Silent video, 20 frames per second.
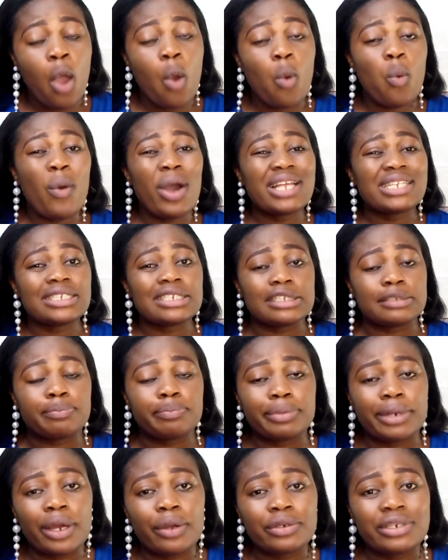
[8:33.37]
once it's
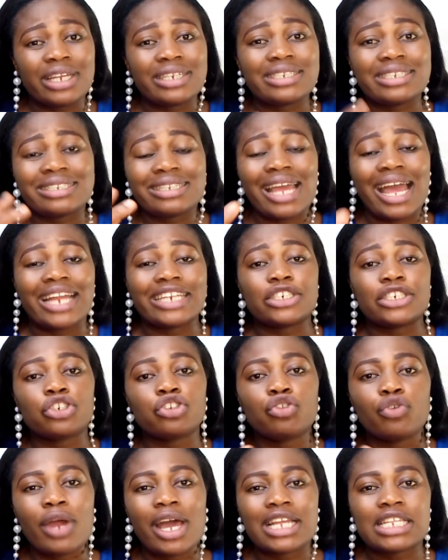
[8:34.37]
branded it
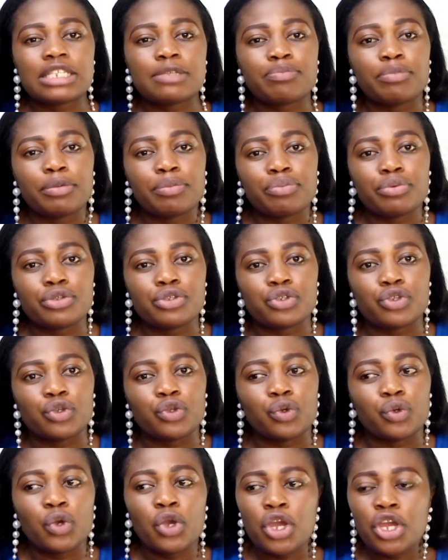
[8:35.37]
attracts people to
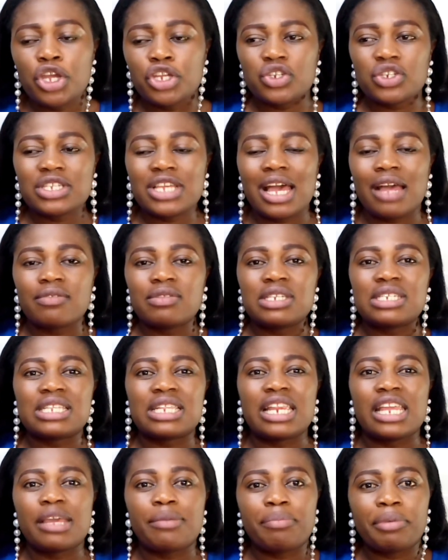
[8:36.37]
you just have this
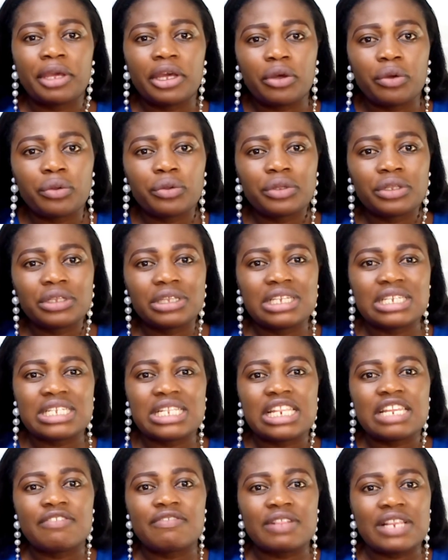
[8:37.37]
label this
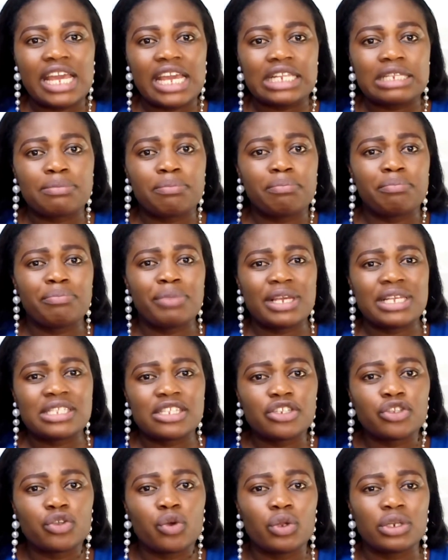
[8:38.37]
leaflet paste
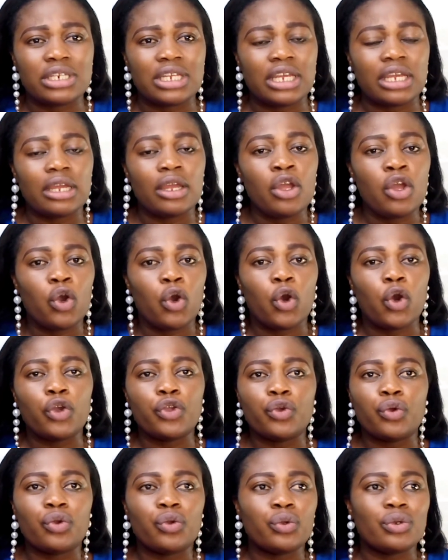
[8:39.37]
it on the on
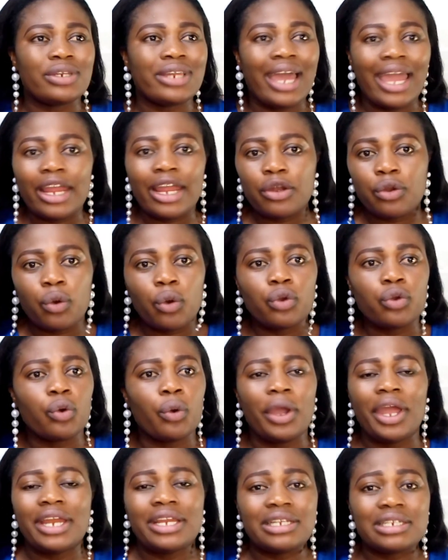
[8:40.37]
your nylon
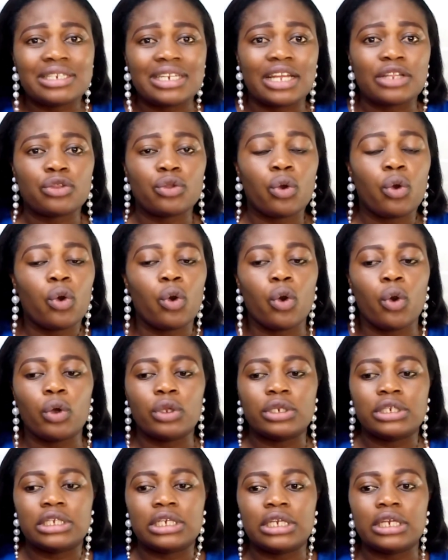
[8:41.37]
or anything at all or
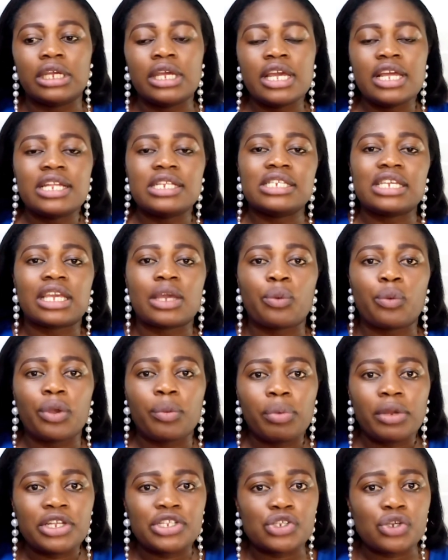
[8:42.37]
on the takeaway
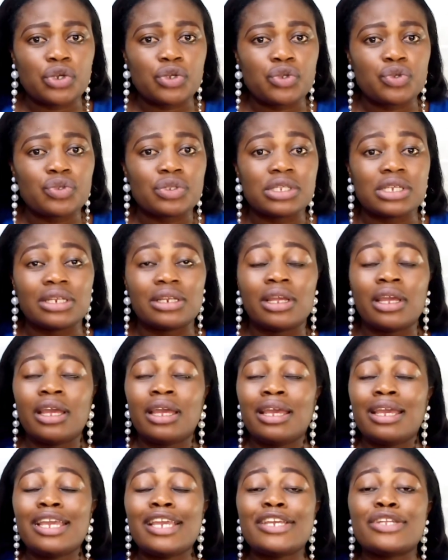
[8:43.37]
plate you're using
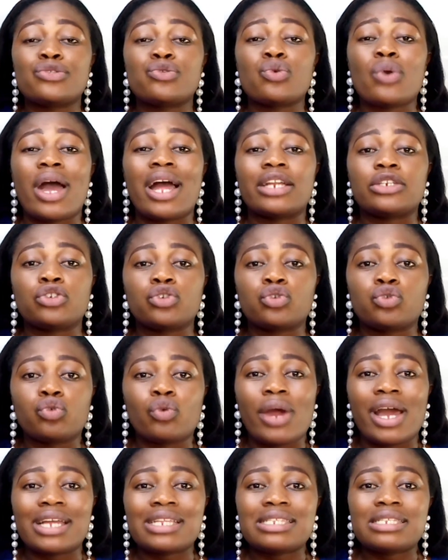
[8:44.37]
it to
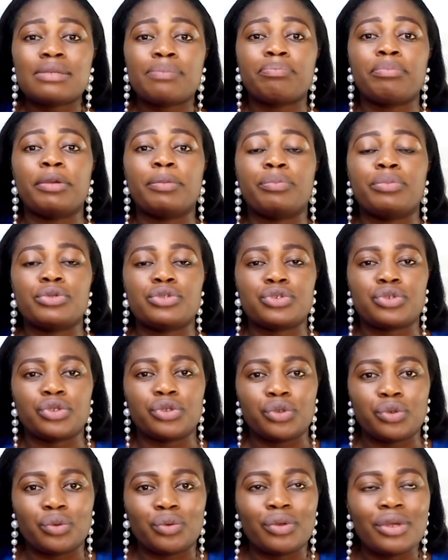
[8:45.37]
attract people to
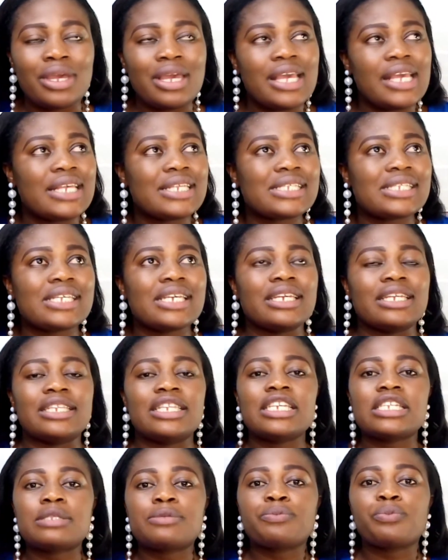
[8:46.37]
you. See,
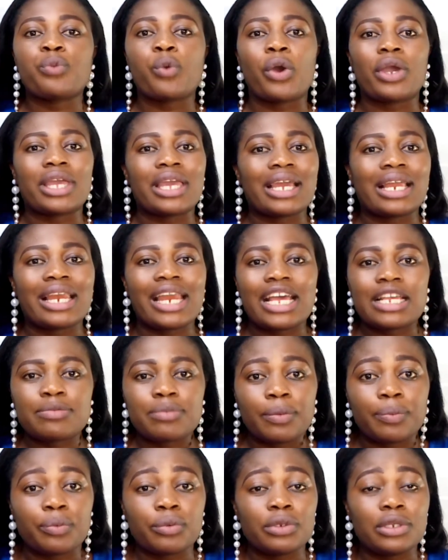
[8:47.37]
these working class
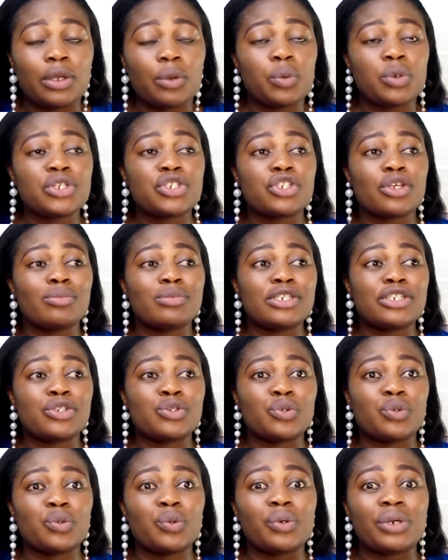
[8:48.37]
people, they want something
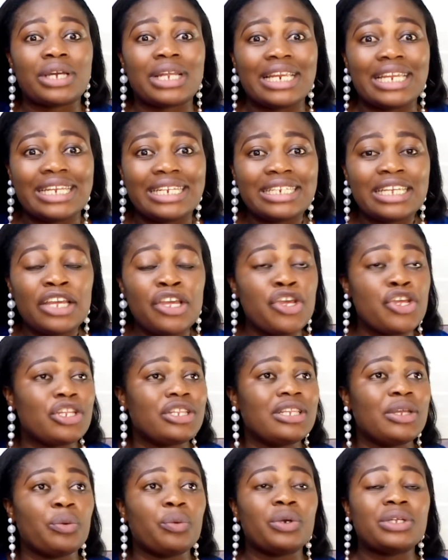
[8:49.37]
to look clean.
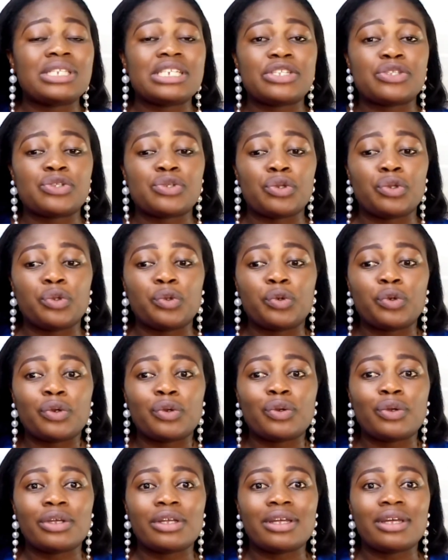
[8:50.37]
They want it to look
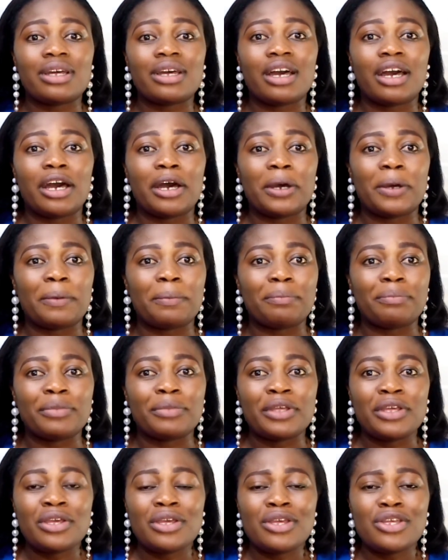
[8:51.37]
um,
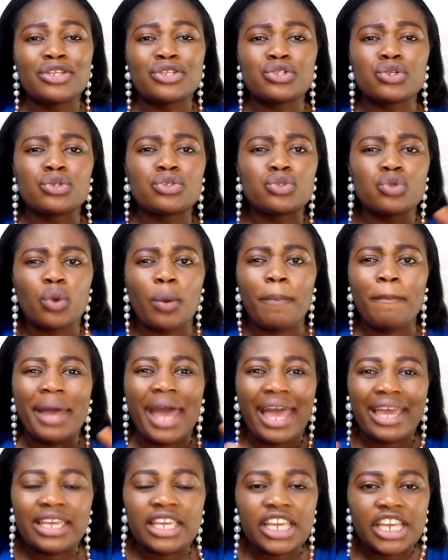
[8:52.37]
so, so
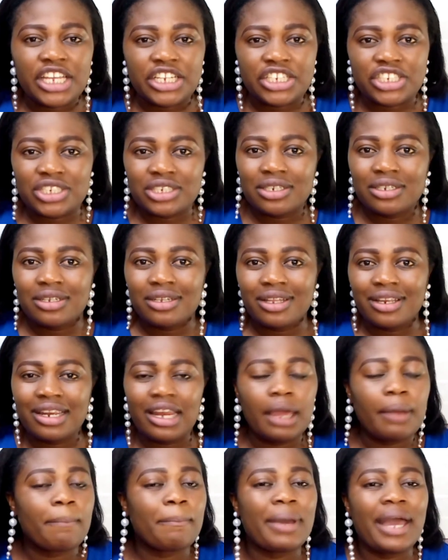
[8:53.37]
packaged.
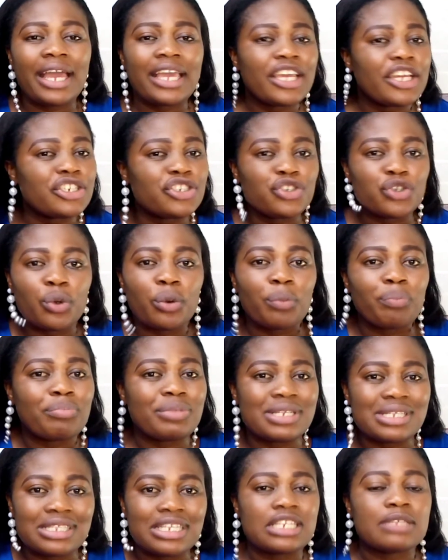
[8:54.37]
Like package your
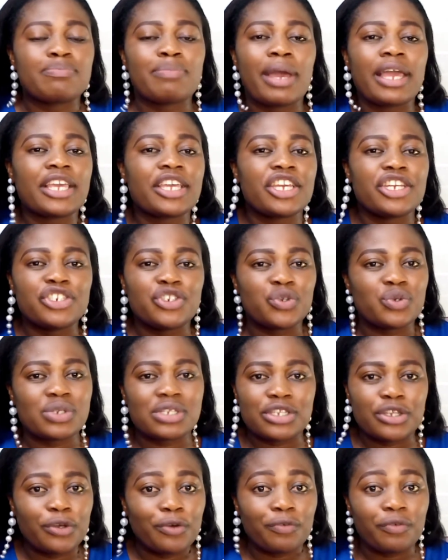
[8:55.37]
business, package
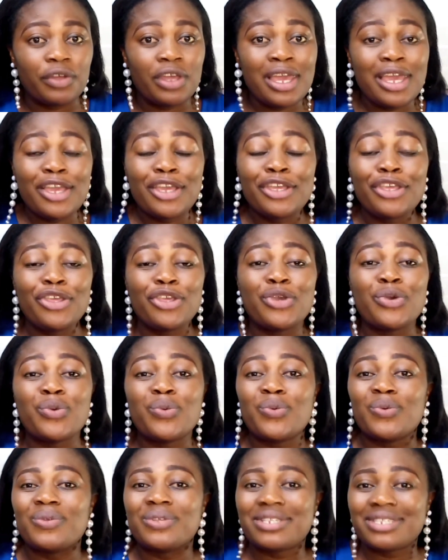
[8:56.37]
yourself. You
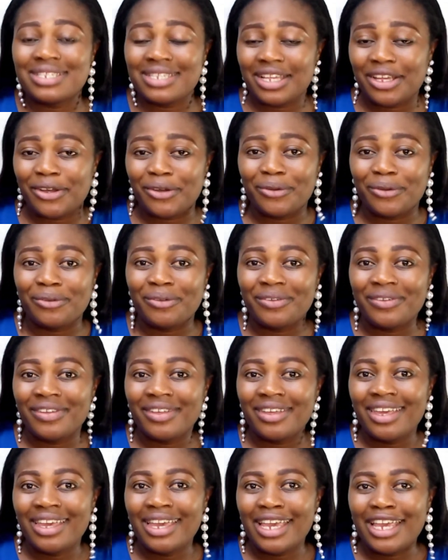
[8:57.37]
will sell.
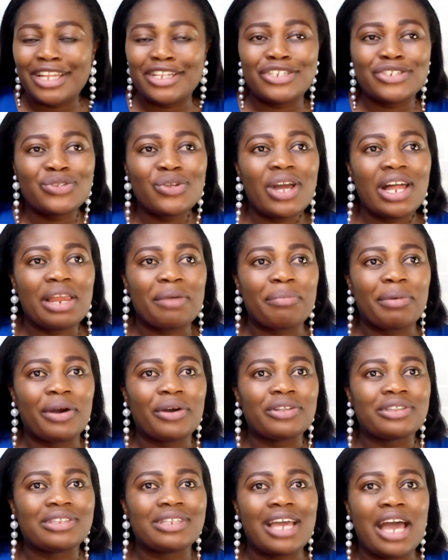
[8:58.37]
It is not
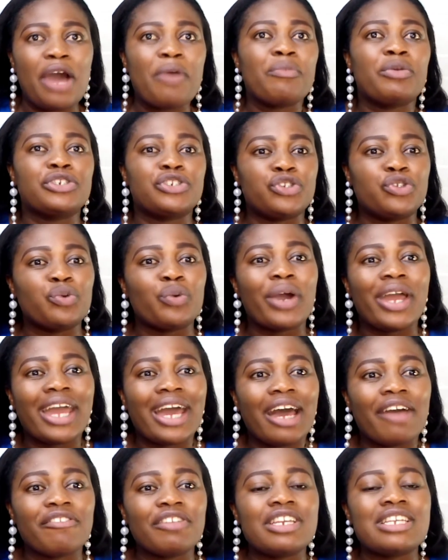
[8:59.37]
about how much do I
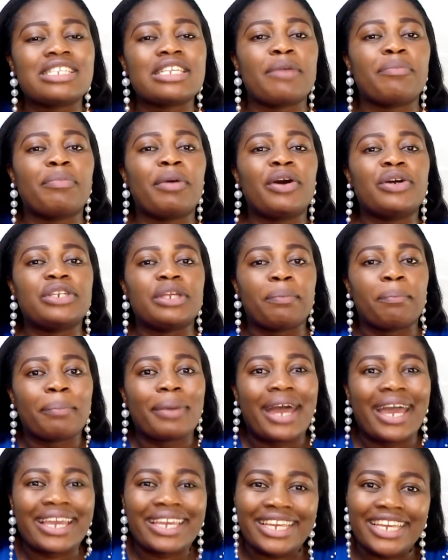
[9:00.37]
have. It's about the
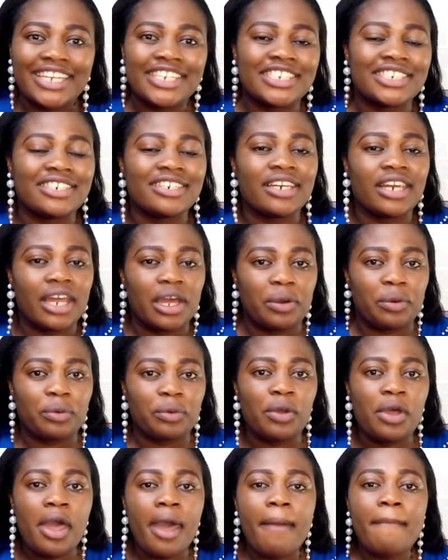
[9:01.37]
packaging now.
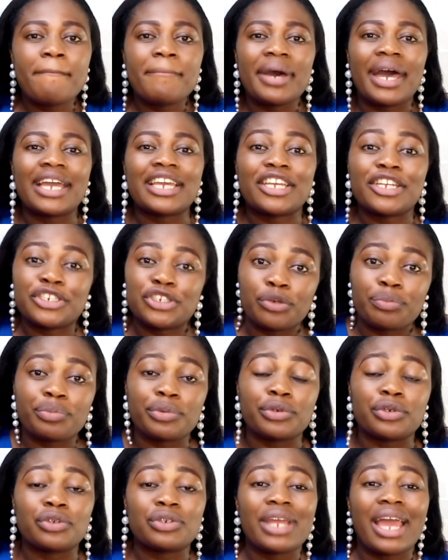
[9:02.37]
Package your
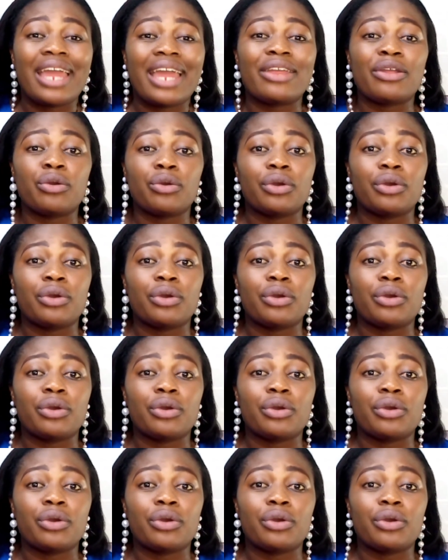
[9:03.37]
product and you're